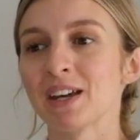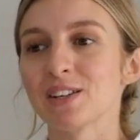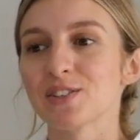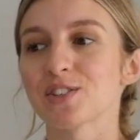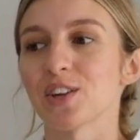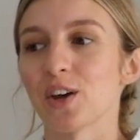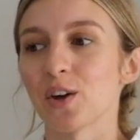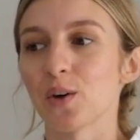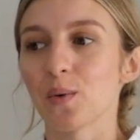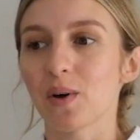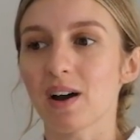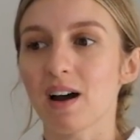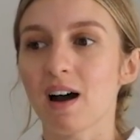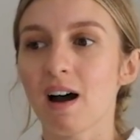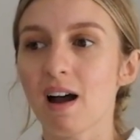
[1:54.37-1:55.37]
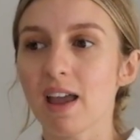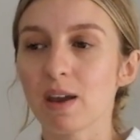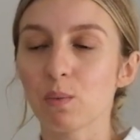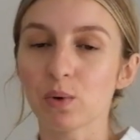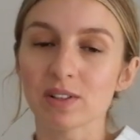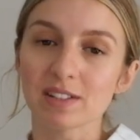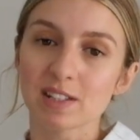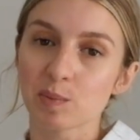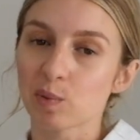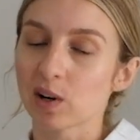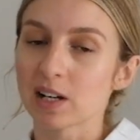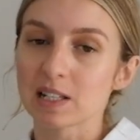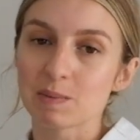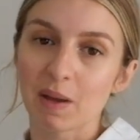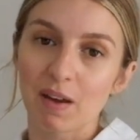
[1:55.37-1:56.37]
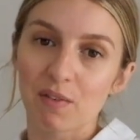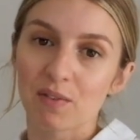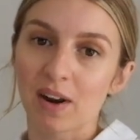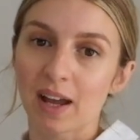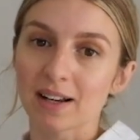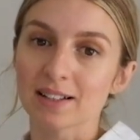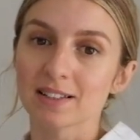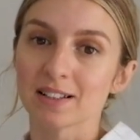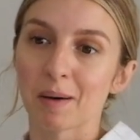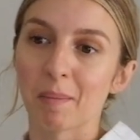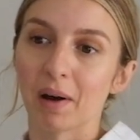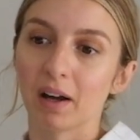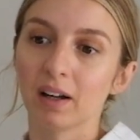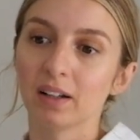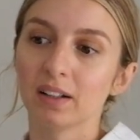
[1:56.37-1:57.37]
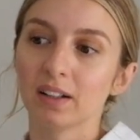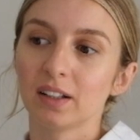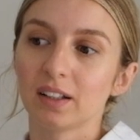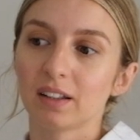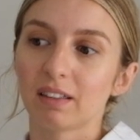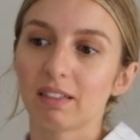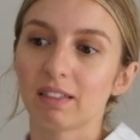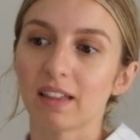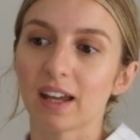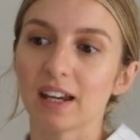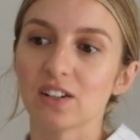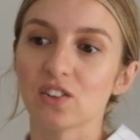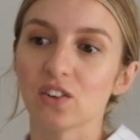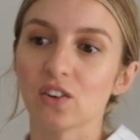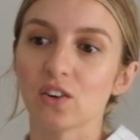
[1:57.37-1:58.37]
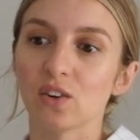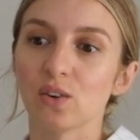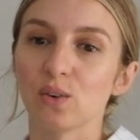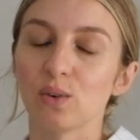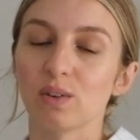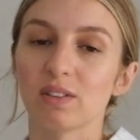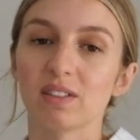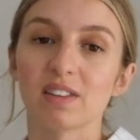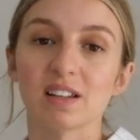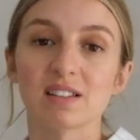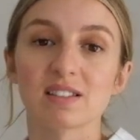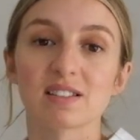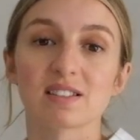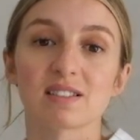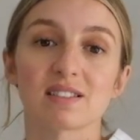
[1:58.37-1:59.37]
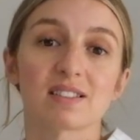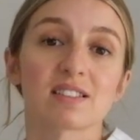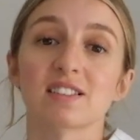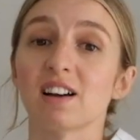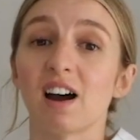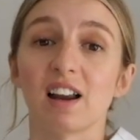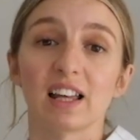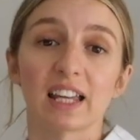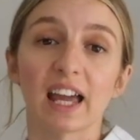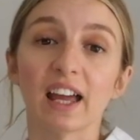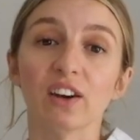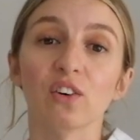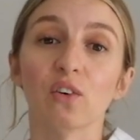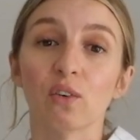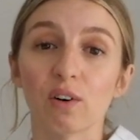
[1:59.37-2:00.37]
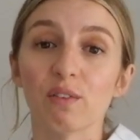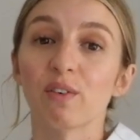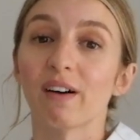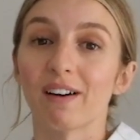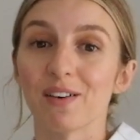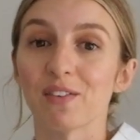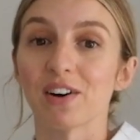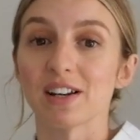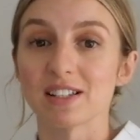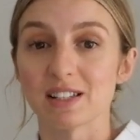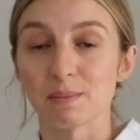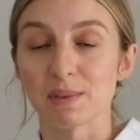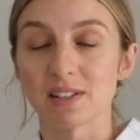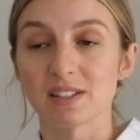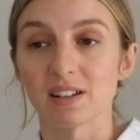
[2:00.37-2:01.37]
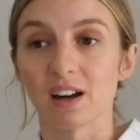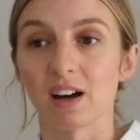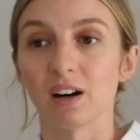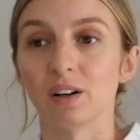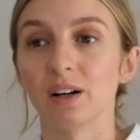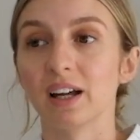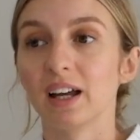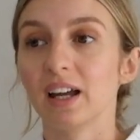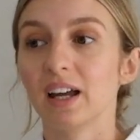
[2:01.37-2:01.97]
So it wouldn't surprise me if next summer they do this style again, or a very, very similar style.